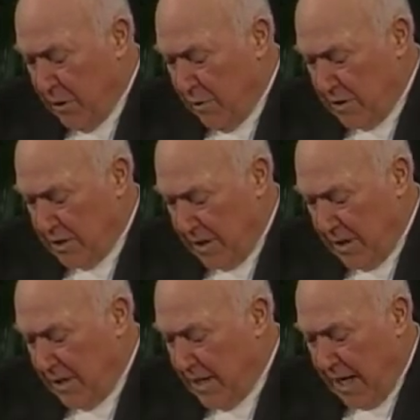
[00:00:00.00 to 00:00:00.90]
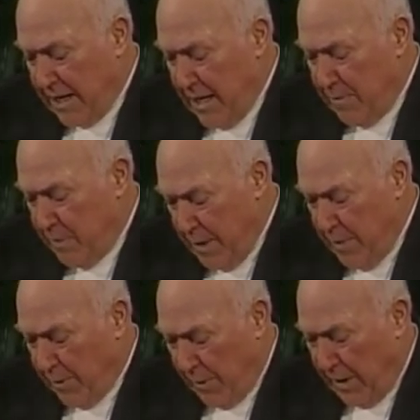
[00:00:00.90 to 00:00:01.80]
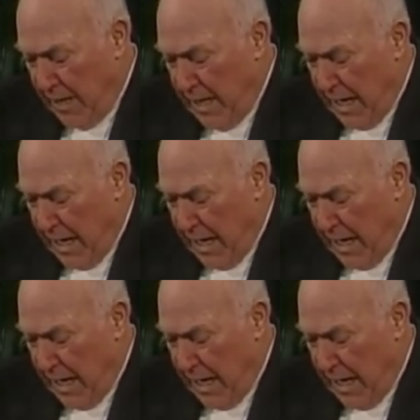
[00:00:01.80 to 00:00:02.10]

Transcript: which are not a people.